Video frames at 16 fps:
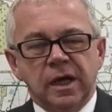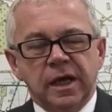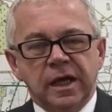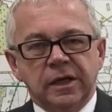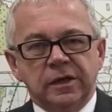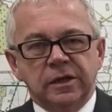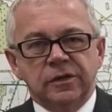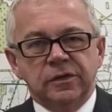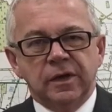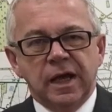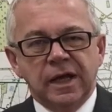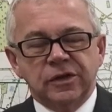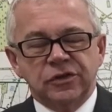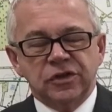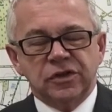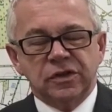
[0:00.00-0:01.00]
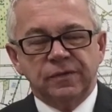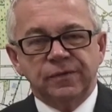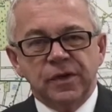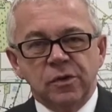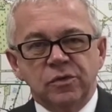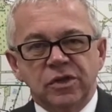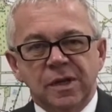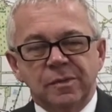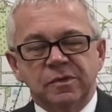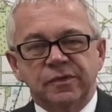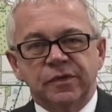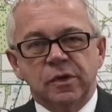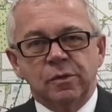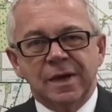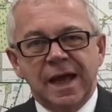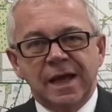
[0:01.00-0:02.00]
And just a few tips
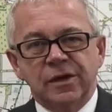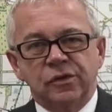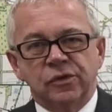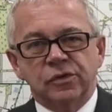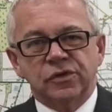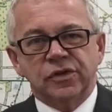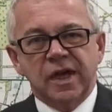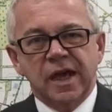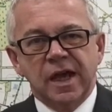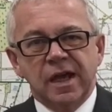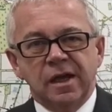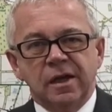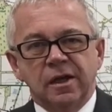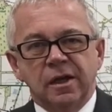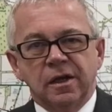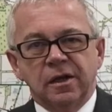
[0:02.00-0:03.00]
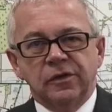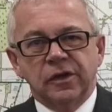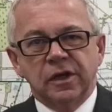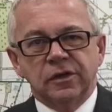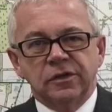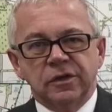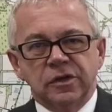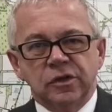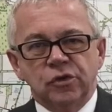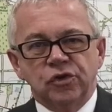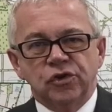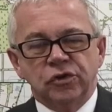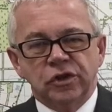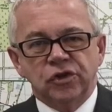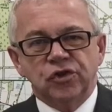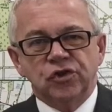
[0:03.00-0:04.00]
for you landlords there, that you
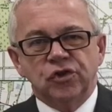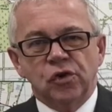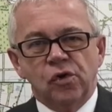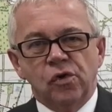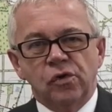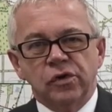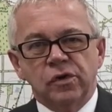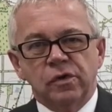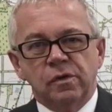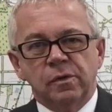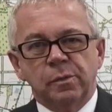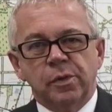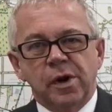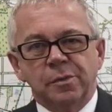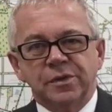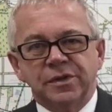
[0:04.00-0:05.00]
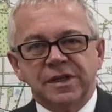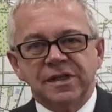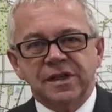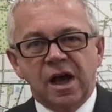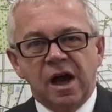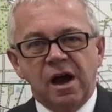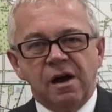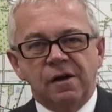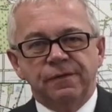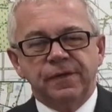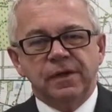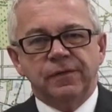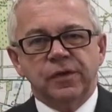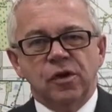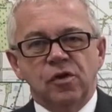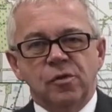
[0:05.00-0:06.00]
should ensure your properties are
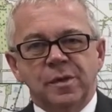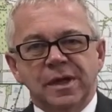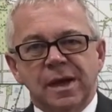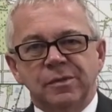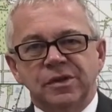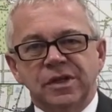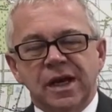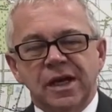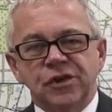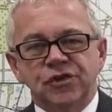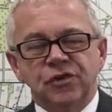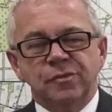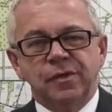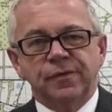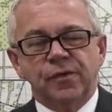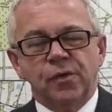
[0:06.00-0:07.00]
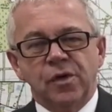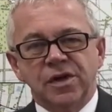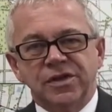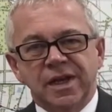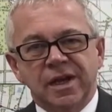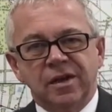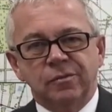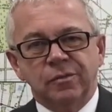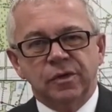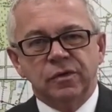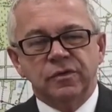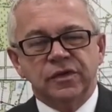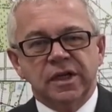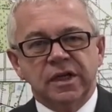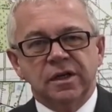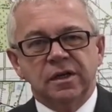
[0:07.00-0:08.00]
fit for human habitation before a tenant
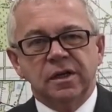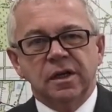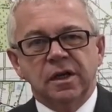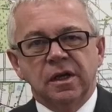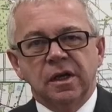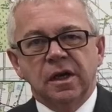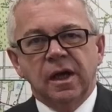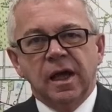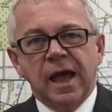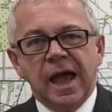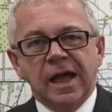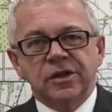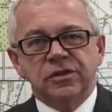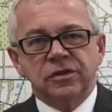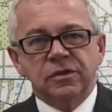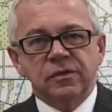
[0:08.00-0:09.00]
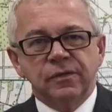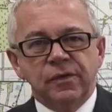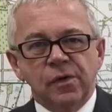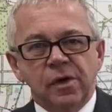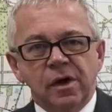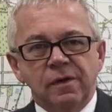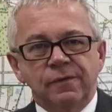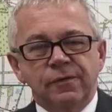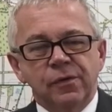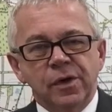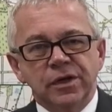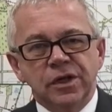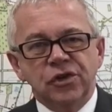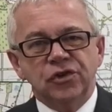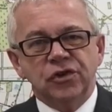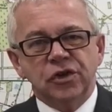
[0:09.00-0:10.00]
moves in, and to
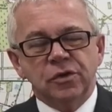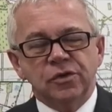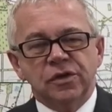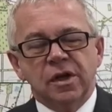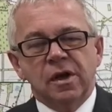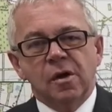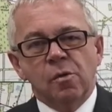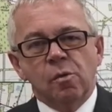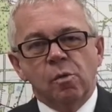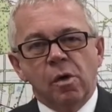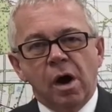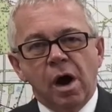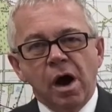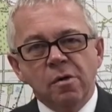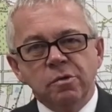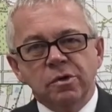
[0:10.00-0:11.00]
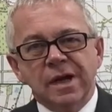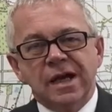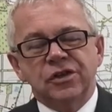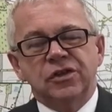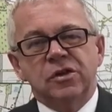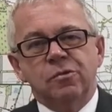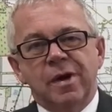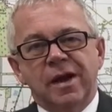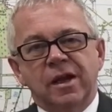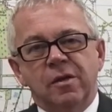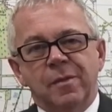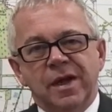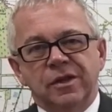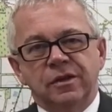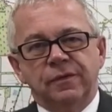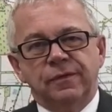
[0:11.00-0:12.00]
avoid issues I would actually
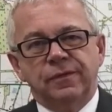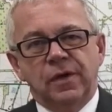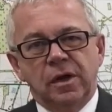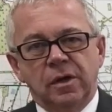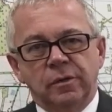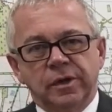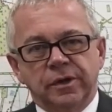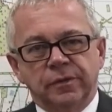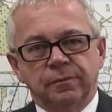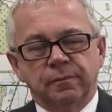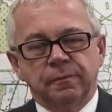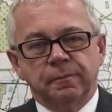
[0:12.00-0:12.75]
recommend the following.